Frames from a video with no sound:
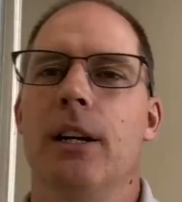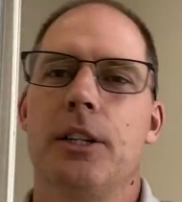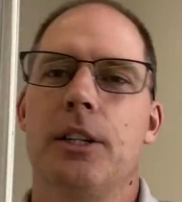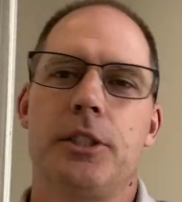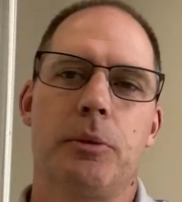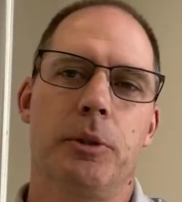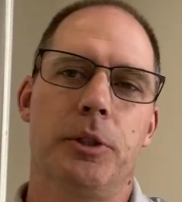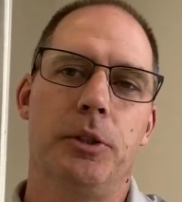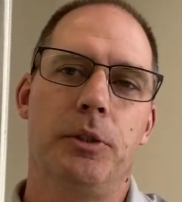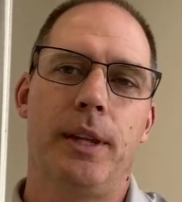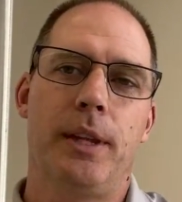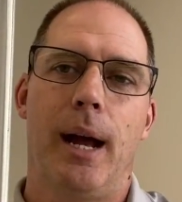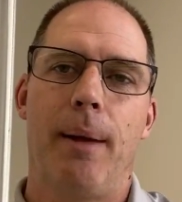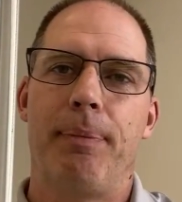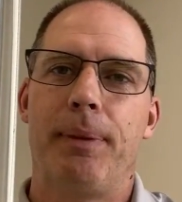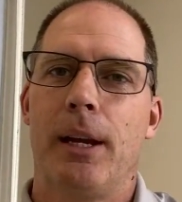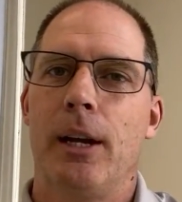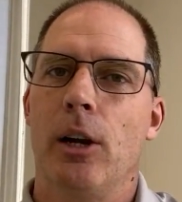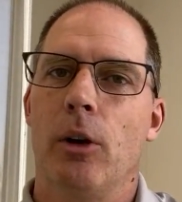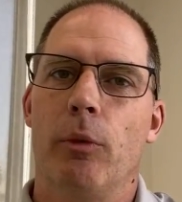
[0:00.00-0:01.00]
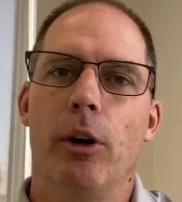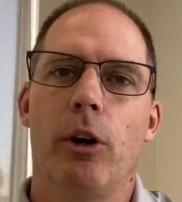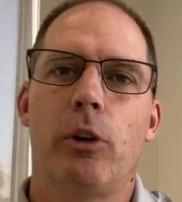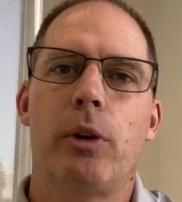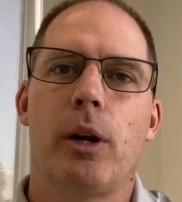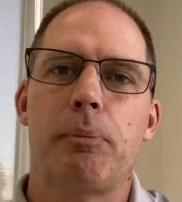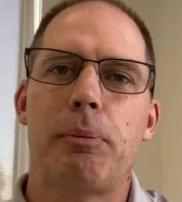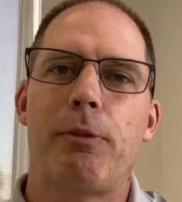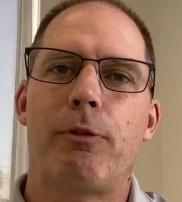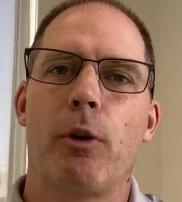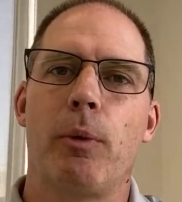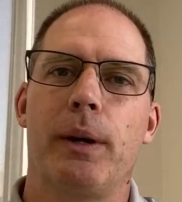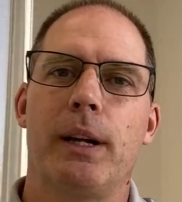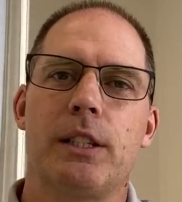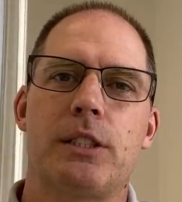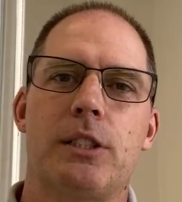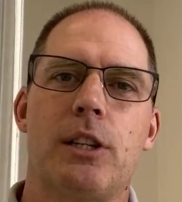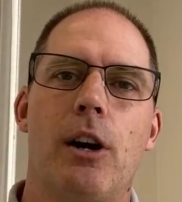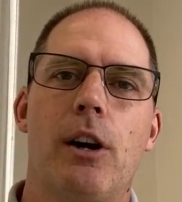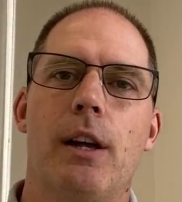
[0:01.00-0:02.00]
so we'll do that. Real quick, before we
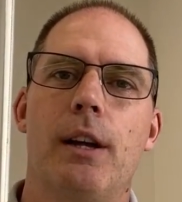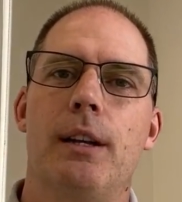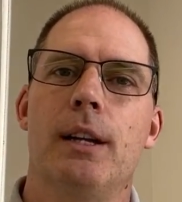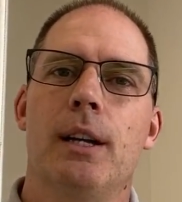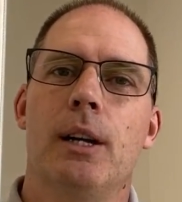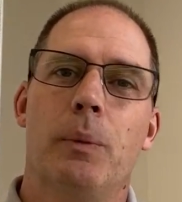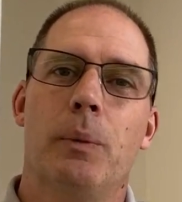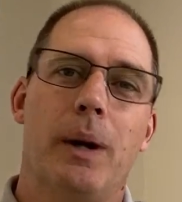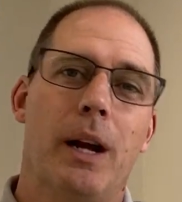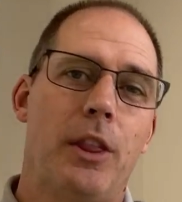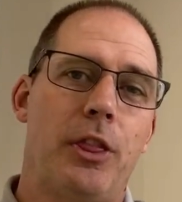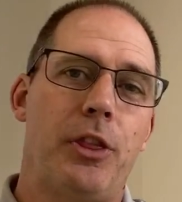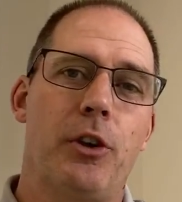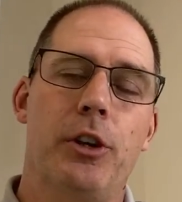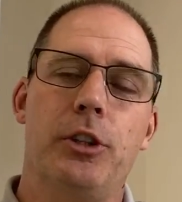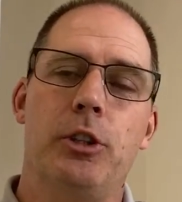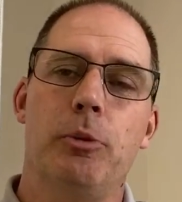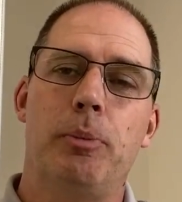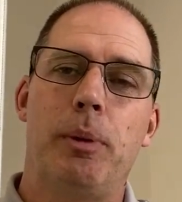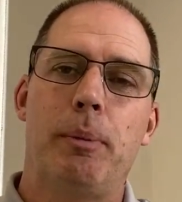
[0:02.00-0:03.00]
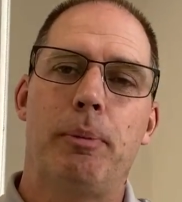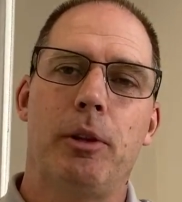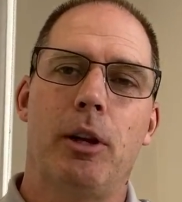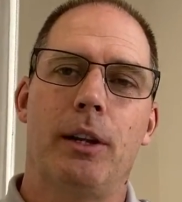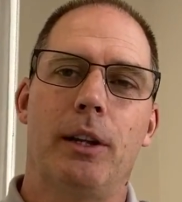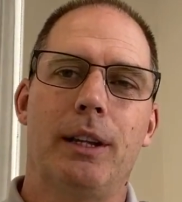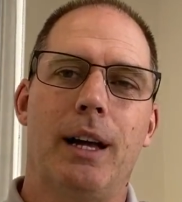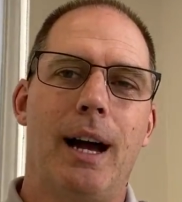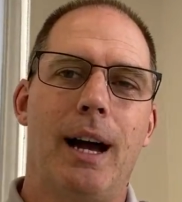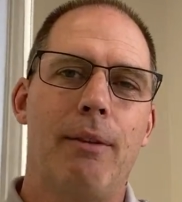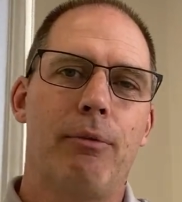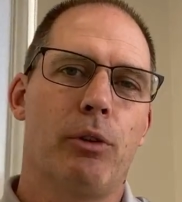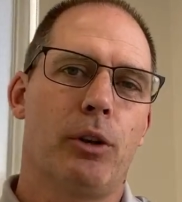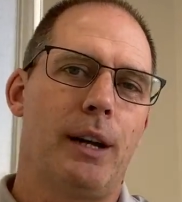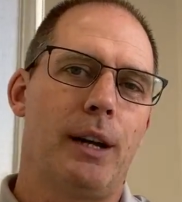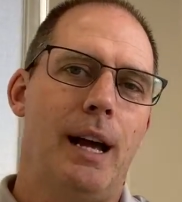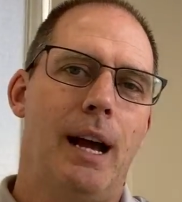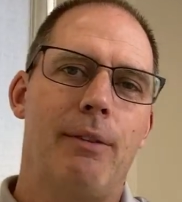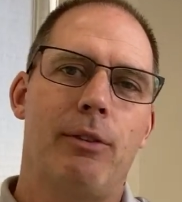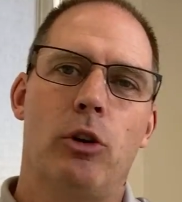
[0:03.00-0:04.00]
get started, we got 32 people on live. We're
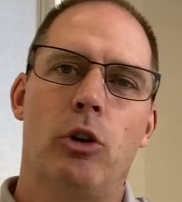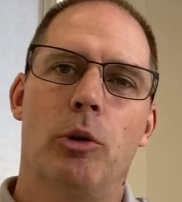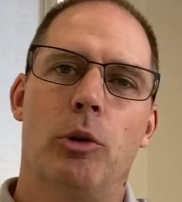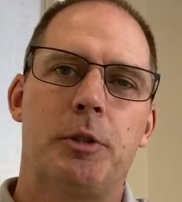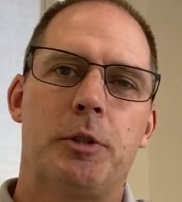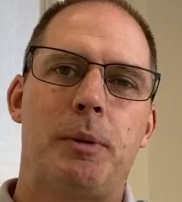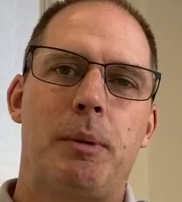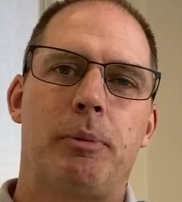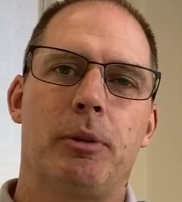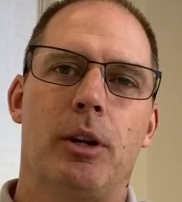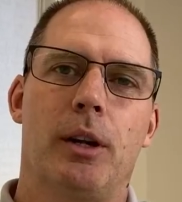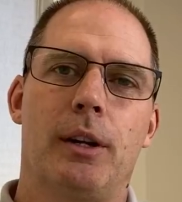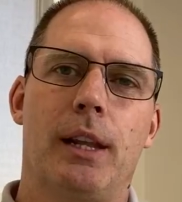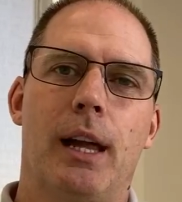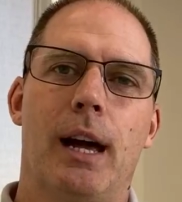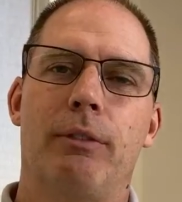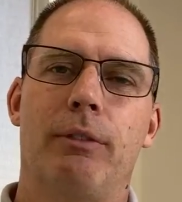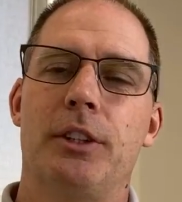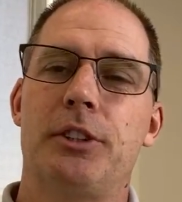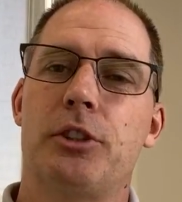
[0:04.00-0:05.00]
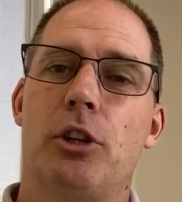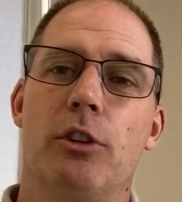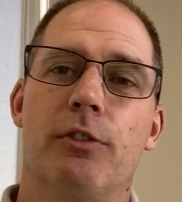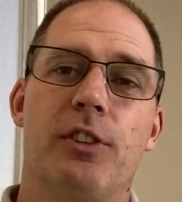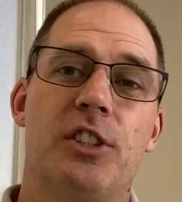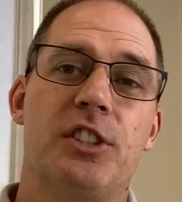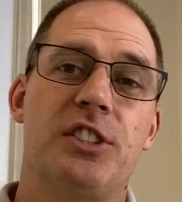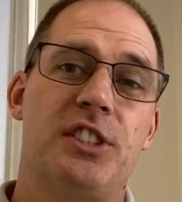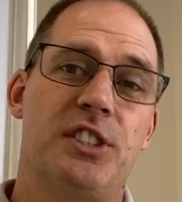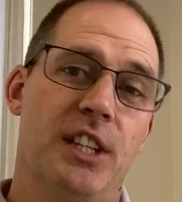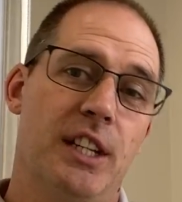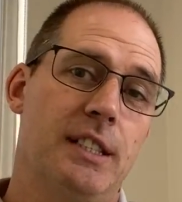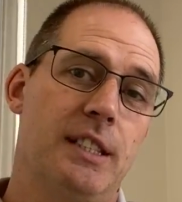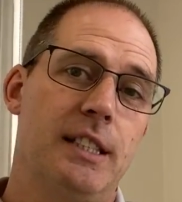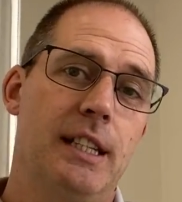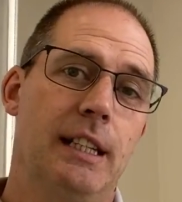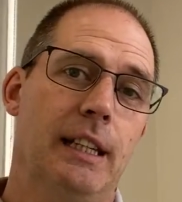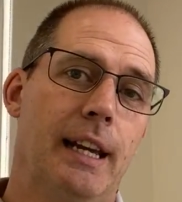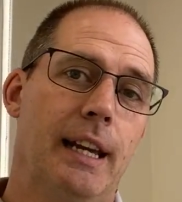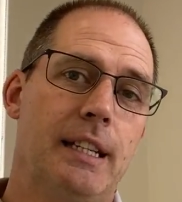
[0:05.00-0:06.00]
going to have a whole bunch of people on live. Let's go for
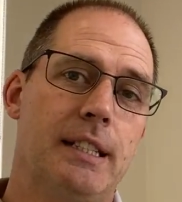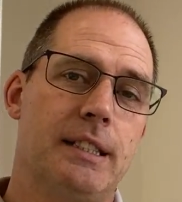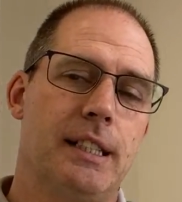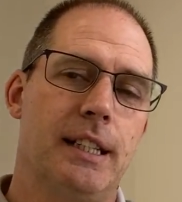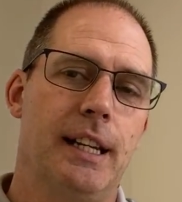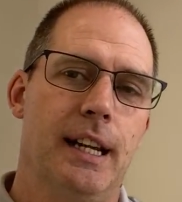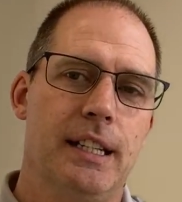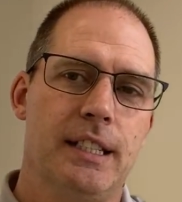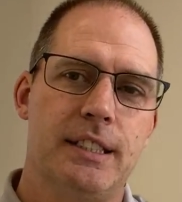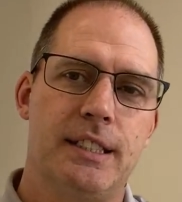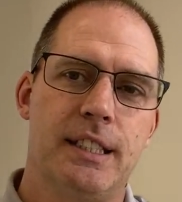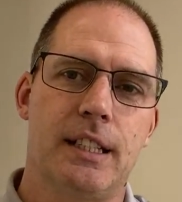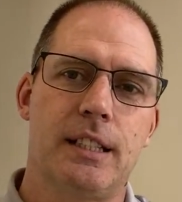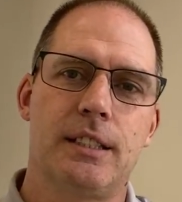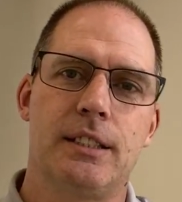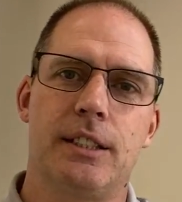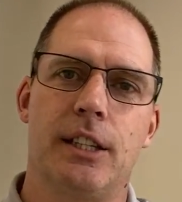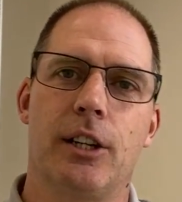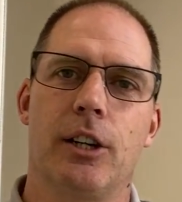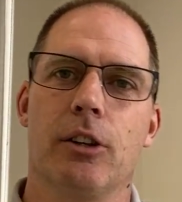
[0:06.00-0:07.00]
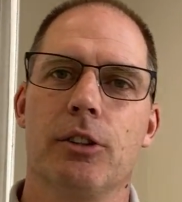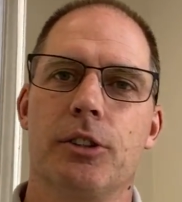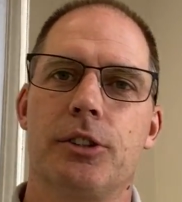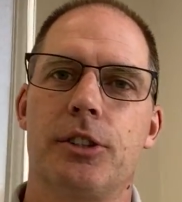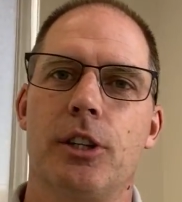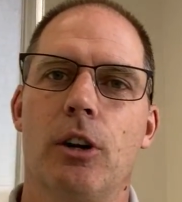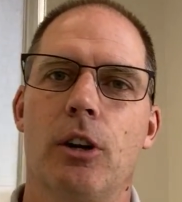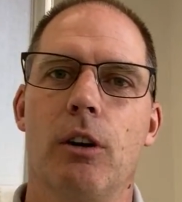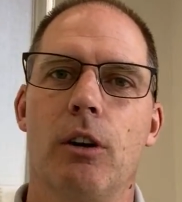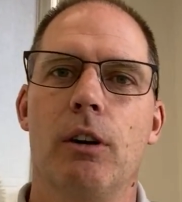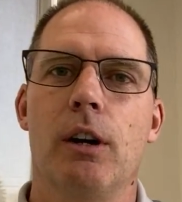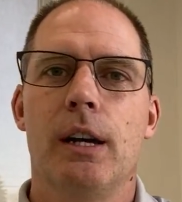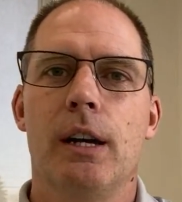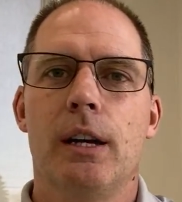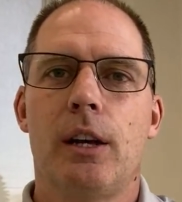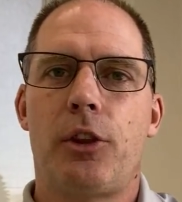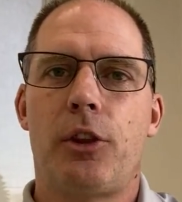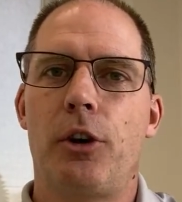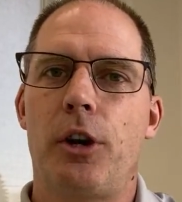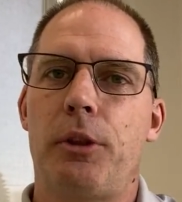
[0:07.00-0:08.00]
60 likes today, 60. So
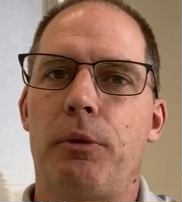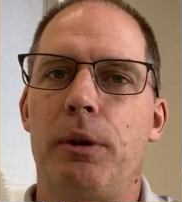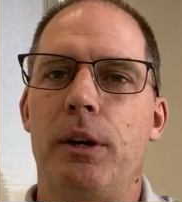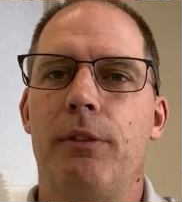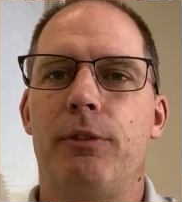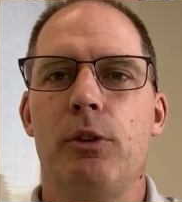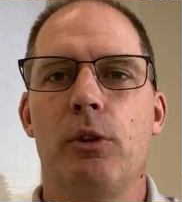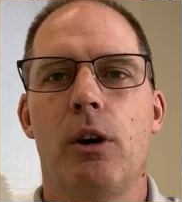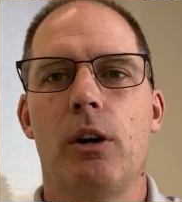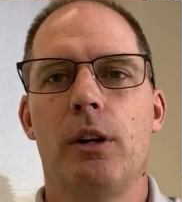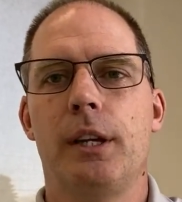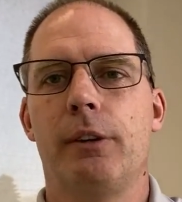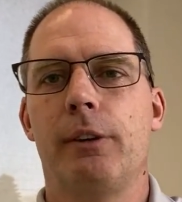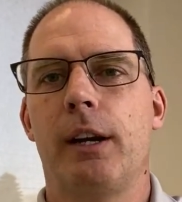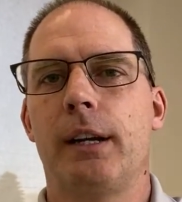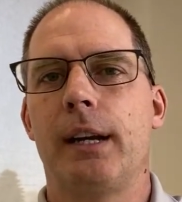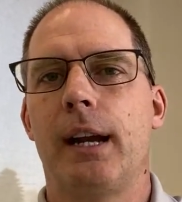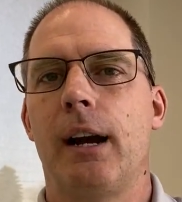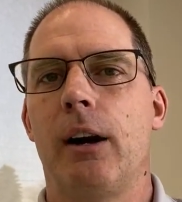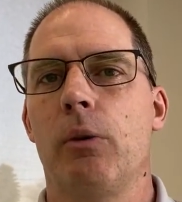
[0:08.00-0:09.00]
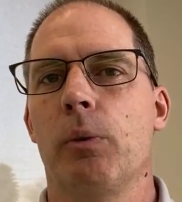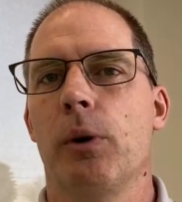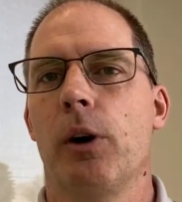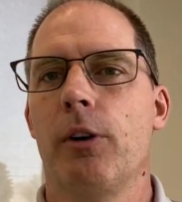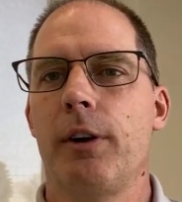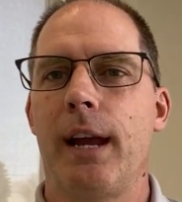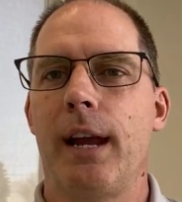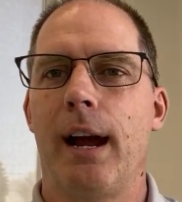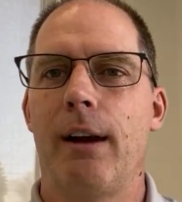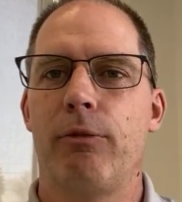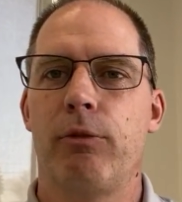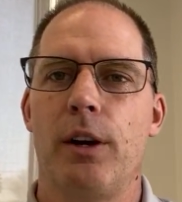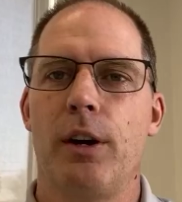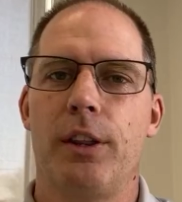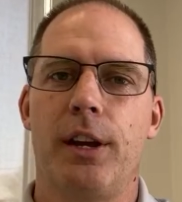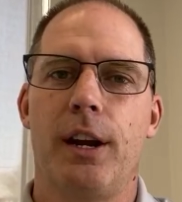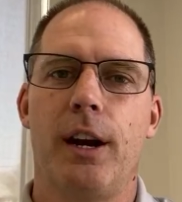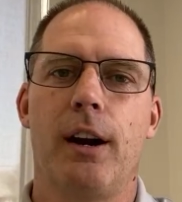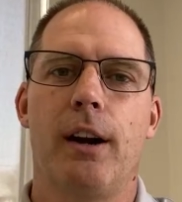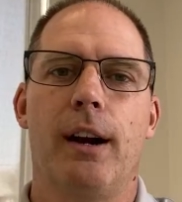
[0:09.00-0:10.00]
33, if you all hit it right now, we're already halfway
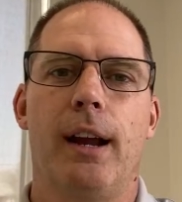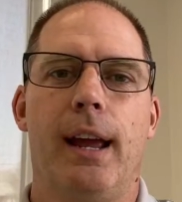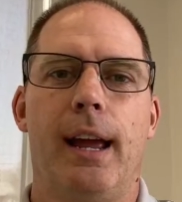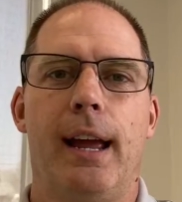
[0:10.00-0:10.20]
there.